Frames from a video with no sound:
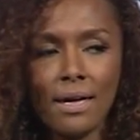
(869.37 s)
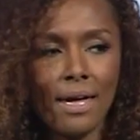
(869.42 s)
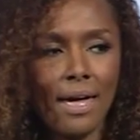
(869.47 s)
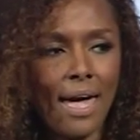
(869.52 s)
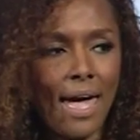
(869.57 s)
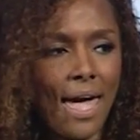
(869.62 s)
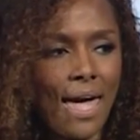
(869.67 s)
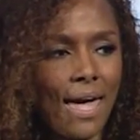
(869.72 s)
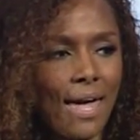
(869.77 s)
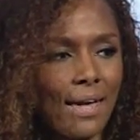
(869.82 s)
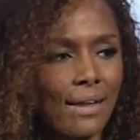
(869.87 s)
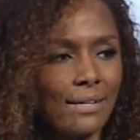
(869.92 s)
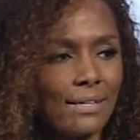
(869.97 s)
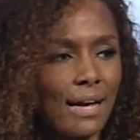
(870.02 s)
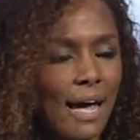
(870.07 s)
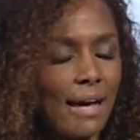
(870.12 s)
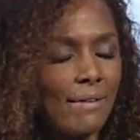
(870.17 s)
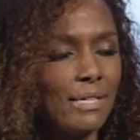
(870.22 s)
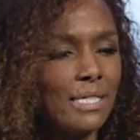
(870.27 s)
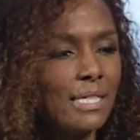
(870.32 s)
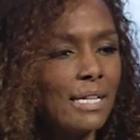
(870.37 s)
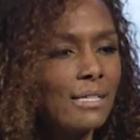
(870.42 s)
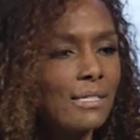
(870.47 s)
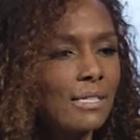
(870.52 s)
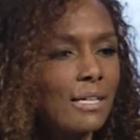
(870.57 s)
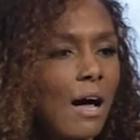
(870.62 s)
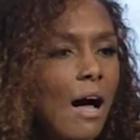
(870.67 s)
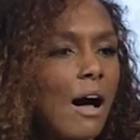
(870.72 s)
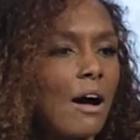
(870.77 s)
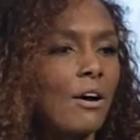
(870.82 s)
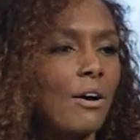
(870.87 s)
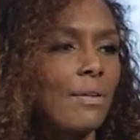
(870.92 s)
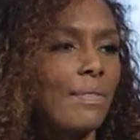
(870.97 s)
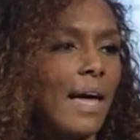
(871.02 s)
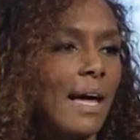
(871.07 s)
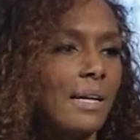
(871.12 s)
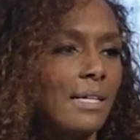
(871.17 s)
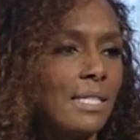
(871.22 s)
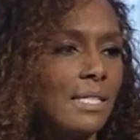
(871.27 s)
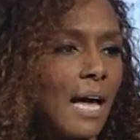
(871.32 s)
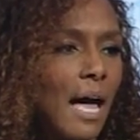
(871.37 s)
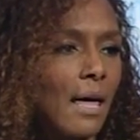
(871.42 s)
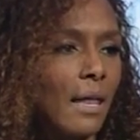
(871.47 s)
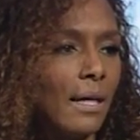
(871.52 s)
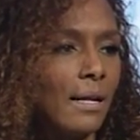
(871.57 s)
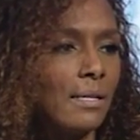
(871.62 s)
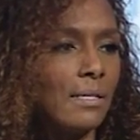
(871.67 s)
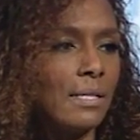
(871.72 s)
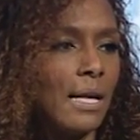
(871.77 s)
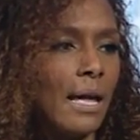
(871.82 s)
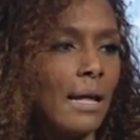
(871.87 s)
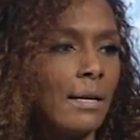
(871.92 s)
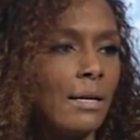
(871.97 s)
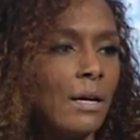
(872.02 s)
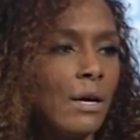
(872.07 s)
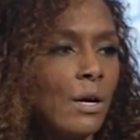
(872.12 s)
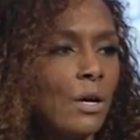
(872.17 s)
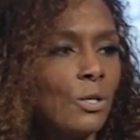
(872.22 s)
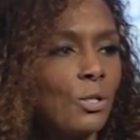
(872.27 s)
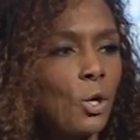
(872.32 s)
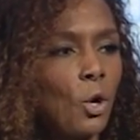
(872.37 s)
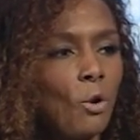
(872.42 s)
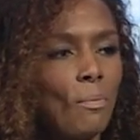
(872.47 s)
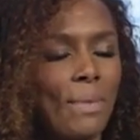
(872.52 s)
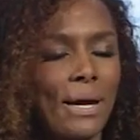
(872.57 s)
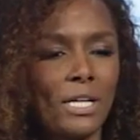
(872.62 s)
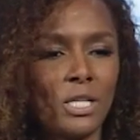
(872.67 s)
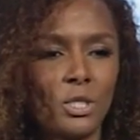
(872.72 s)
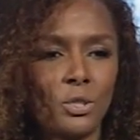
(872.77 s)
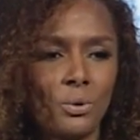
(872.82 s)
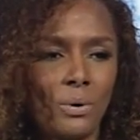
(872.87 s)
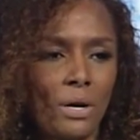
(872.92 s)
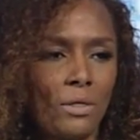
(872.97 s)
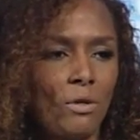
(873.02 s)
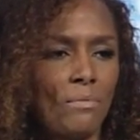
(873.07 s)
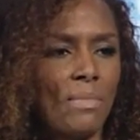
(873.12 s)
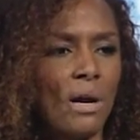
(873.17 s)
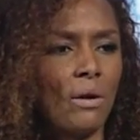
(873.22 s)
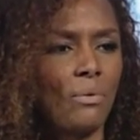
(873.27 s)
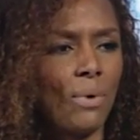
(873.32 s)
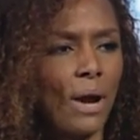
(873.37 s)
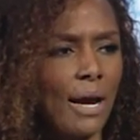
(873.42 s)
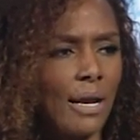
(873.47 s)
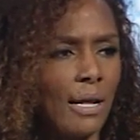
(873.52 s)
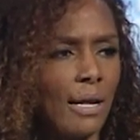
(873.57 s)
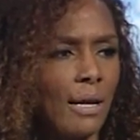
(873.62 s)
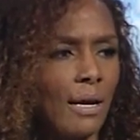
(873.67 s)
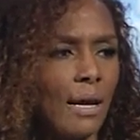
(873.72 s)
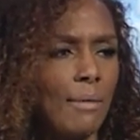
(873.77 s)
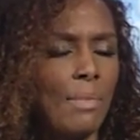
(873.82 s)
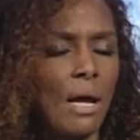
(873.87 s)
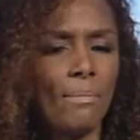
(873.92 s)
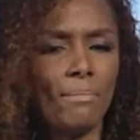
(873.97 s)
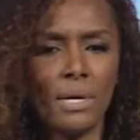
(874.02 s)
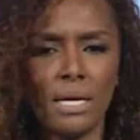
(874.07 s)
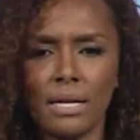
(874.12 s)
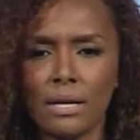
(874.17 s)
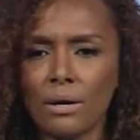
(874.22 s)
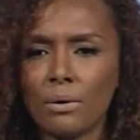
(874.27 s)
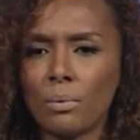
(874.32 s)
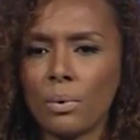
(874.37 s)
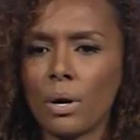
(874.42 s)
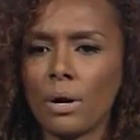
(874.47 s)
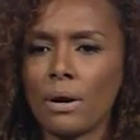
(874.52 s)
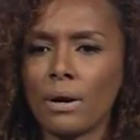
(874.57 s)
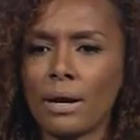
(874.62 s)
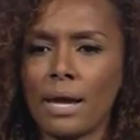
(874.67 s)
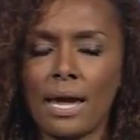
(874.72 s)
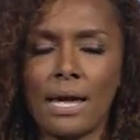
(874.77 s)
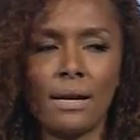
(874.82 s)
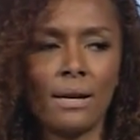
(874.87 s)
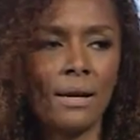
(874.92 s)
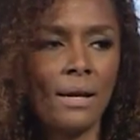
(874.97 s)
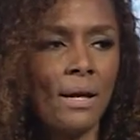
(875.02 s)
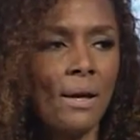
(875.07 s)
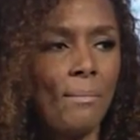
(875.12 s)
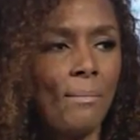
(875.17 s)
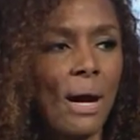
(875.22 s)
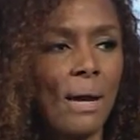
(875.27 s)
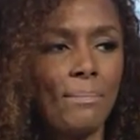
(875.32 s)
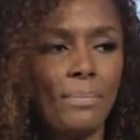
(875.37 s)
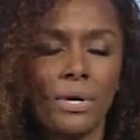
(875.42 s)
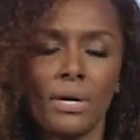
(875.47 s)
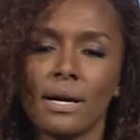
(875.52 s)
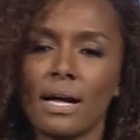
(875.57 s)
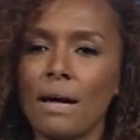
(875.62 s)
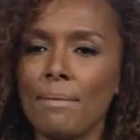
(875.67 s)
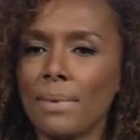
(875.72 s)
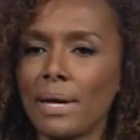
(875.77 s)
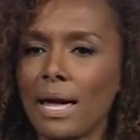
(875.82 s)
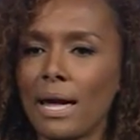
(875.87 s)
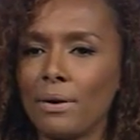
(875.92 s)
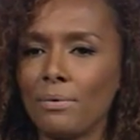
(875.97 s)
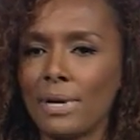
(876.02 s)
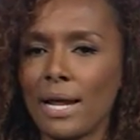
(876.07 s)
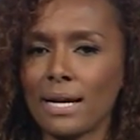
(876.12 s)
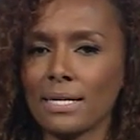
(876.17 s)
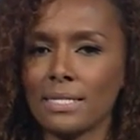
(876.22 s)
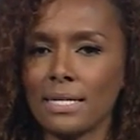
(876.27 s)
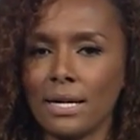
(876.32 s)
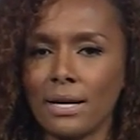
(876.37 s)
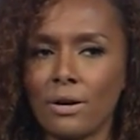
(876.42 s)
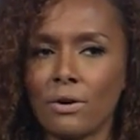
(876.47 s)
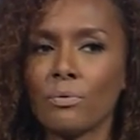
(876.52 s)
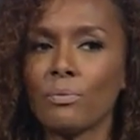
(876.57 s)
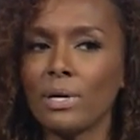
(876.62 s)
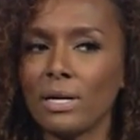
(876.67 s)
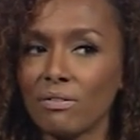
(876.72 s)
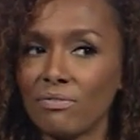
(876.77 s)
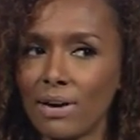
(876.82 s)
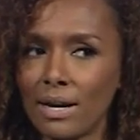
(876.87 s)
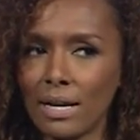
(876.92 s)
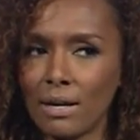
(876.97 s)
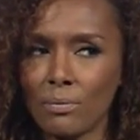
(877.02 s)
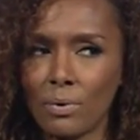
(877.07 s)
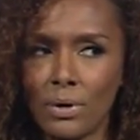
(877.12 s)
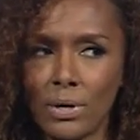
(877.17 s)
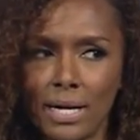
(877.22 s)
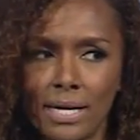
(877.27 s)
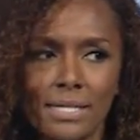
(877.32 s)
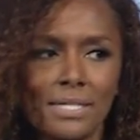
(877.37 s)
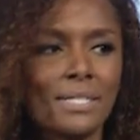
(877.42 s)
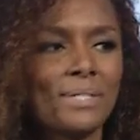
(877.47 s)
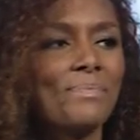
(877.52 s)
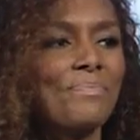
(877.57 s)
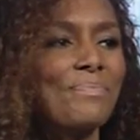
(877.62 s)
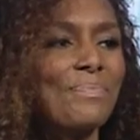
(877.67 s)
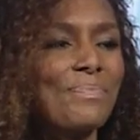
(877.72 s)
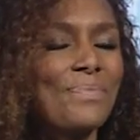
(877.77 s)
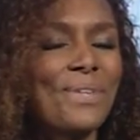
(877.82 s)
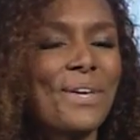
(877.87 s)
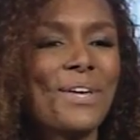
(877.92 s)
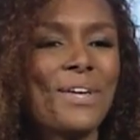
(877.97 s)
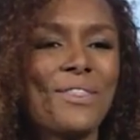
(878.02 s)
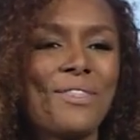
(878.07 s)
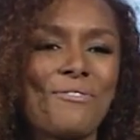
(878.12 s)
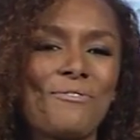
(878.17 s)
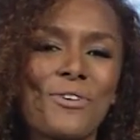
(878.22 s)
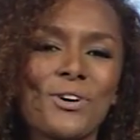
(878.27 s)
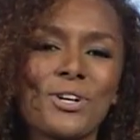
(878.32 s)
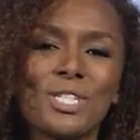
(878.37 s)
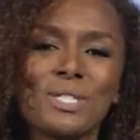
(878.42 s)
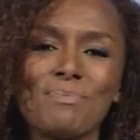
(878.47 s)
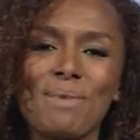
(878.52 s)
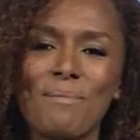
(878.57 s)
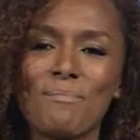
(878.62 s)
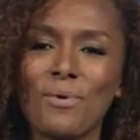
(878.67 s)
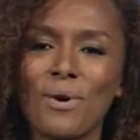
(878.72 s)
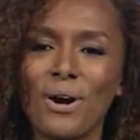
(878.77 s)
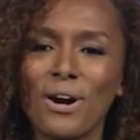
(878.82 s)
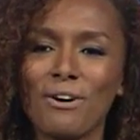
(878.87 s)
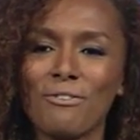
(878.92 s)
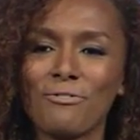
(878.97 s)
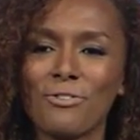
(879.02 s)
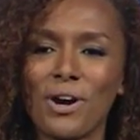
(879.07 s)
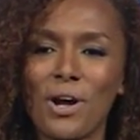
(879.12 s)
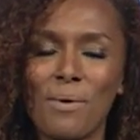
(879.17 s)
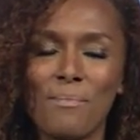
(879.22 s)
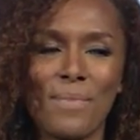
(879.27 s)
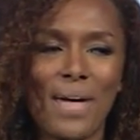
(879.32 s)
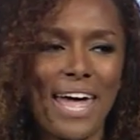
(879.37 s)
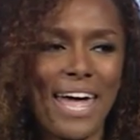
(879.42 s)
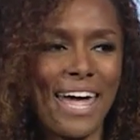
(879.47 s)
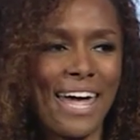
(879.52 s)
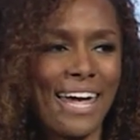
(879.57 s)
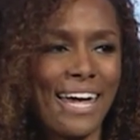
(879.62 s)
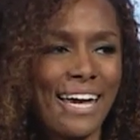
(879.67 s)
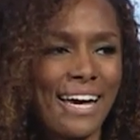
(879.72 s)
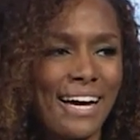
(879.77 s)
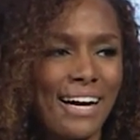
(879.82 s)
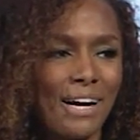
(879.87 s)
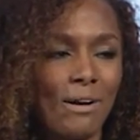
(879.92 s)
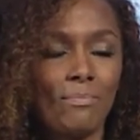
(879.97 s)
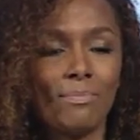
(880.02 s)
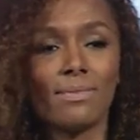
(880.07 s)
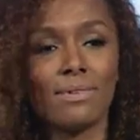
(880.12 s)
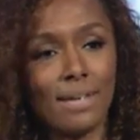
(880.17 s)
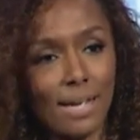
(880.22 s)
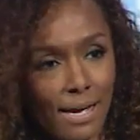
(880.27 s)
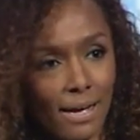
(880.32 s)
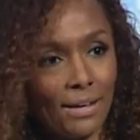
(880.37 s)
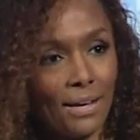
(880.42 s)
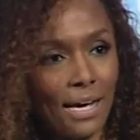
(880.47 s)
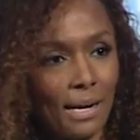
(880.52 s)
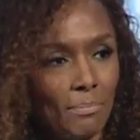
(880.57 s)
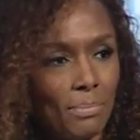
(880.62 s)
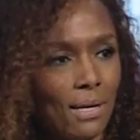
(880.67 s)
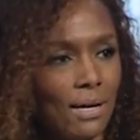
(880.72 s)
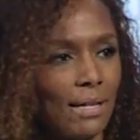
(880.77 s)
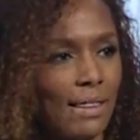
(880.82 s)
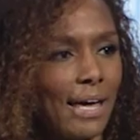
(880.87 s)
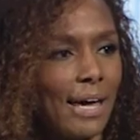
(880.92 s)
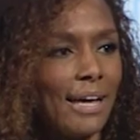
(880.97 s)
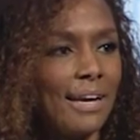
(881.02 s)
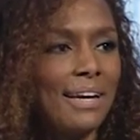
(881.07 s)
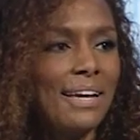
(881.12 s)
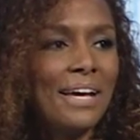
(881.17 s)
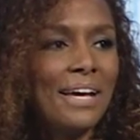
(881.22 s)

And I've since conquered that silence and told my story through my writing and my media work, and my book coming out next year, Redefining Realness, the first memoir from a, yeah, you gotta plug that,